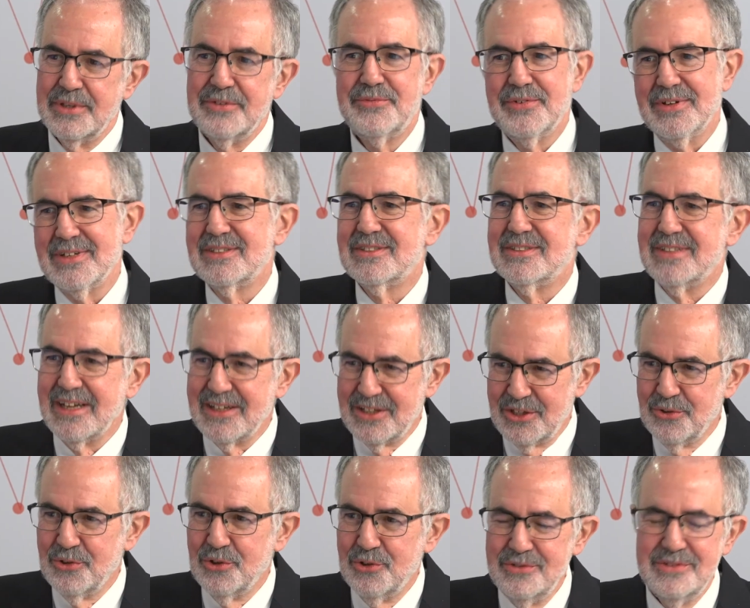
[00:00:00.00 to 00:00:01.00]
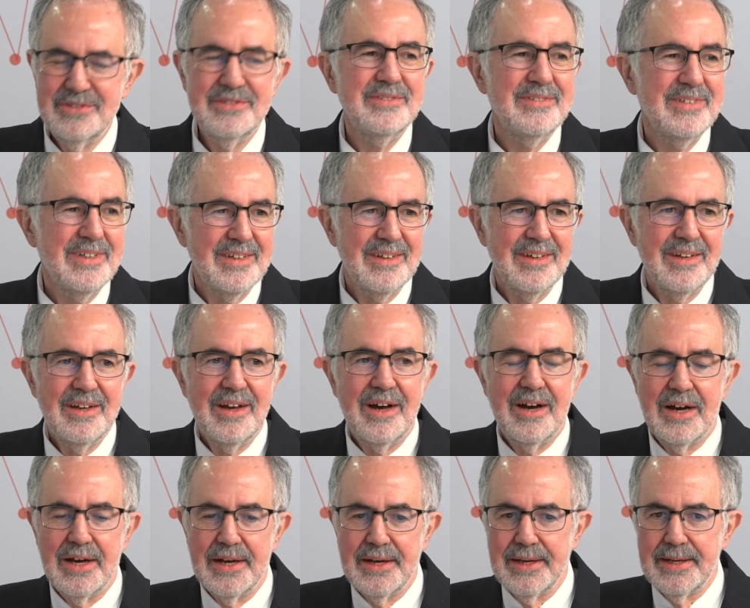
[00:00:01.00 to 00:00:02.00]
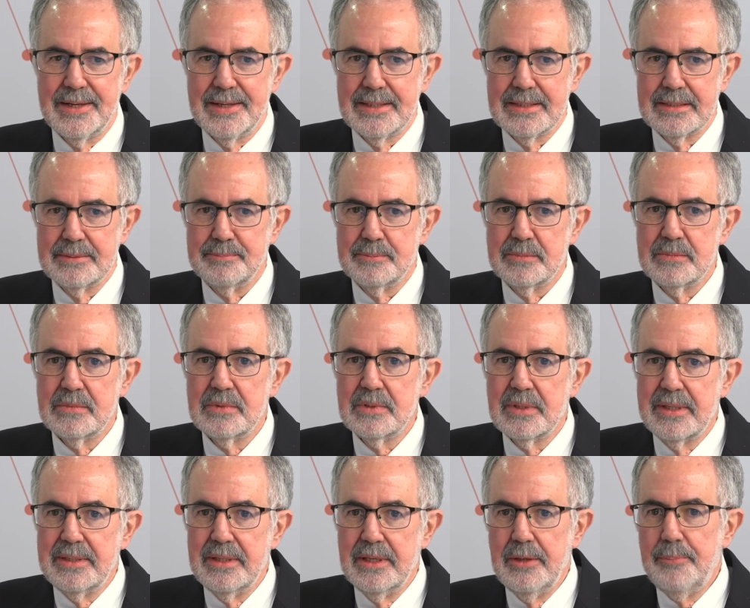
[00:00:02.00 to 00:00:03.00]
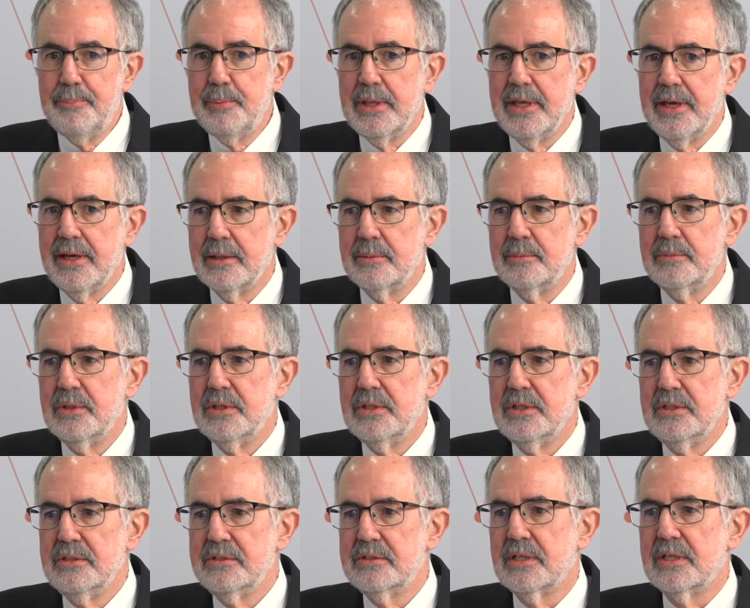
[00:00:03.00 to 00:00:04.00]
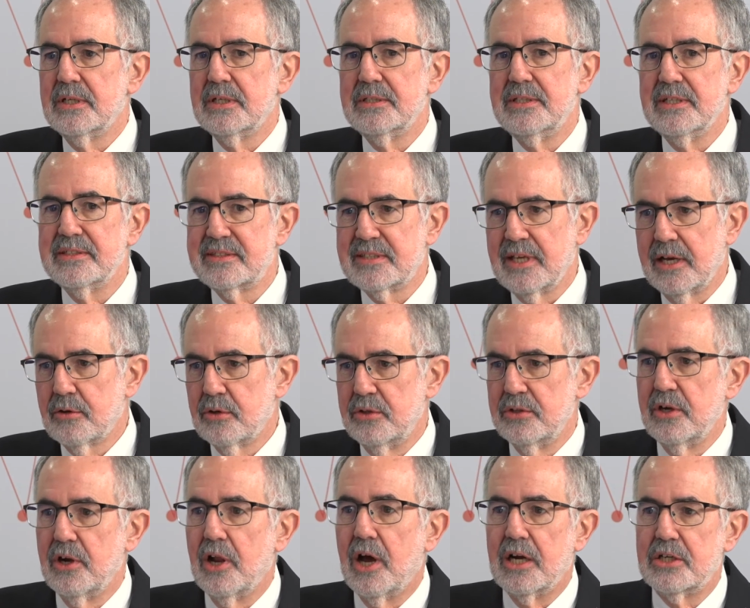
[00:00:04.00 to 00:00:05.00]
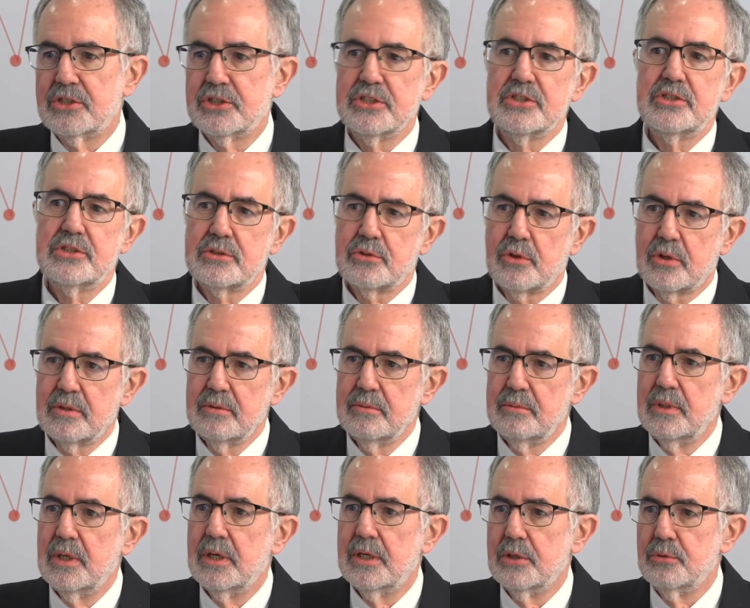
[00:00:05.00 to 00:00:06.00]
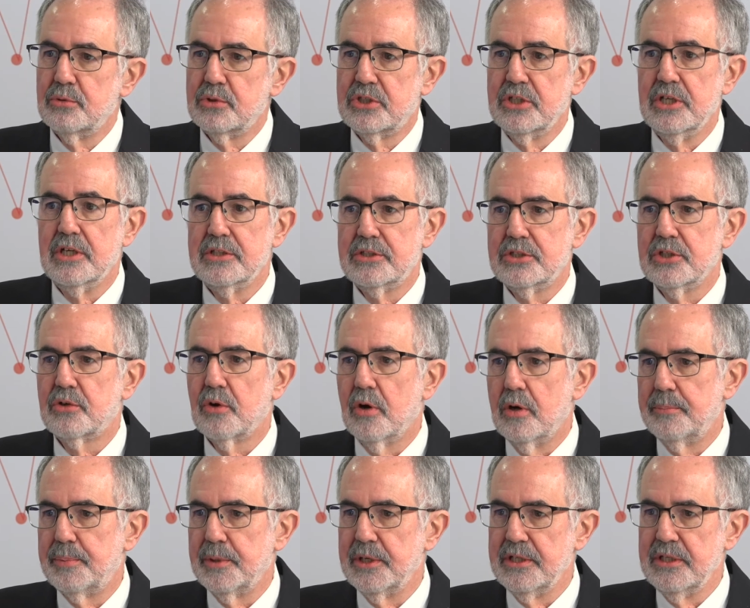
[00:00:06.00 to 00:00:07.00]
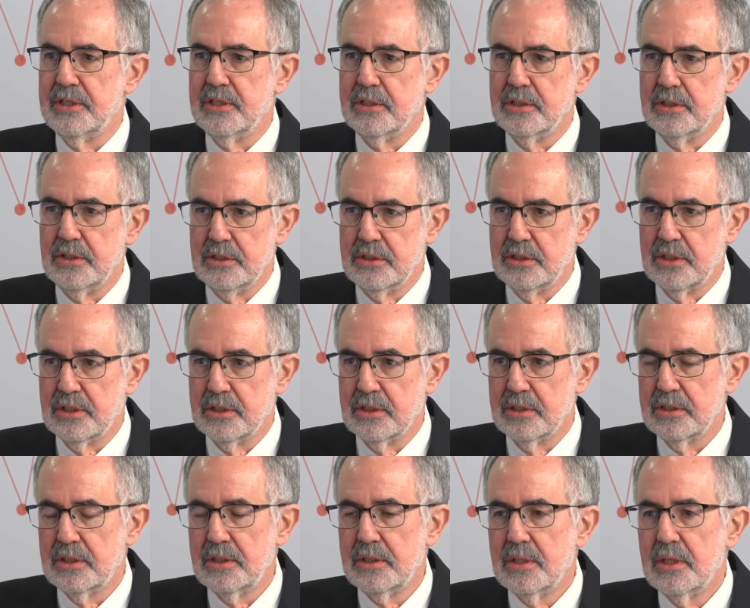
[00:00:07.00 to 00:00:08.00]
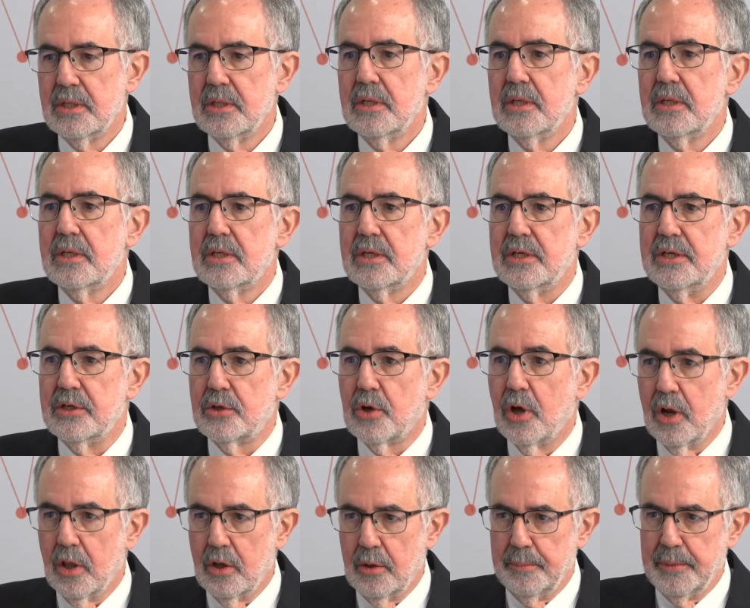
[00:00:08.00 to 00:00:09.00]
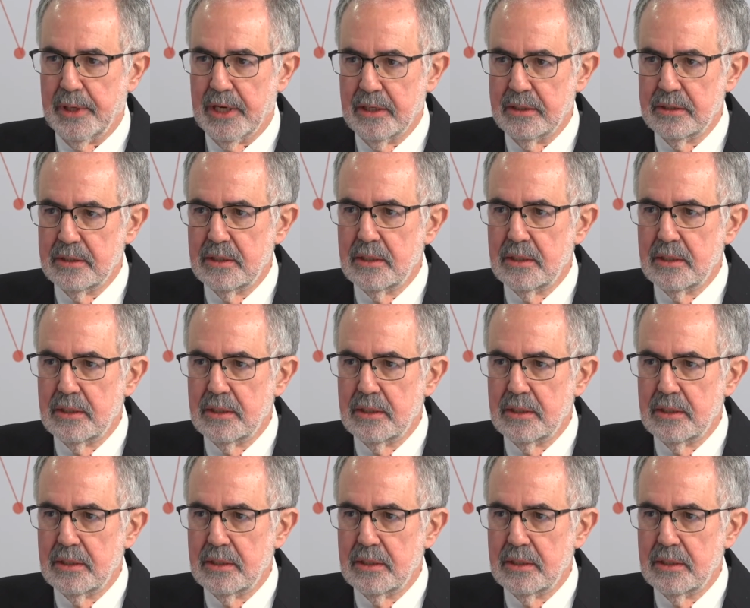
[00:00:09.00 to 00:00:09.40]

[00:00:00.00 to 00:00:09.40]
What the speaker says: Perfect, thank you. EPM is the second largest utility company in Colombia.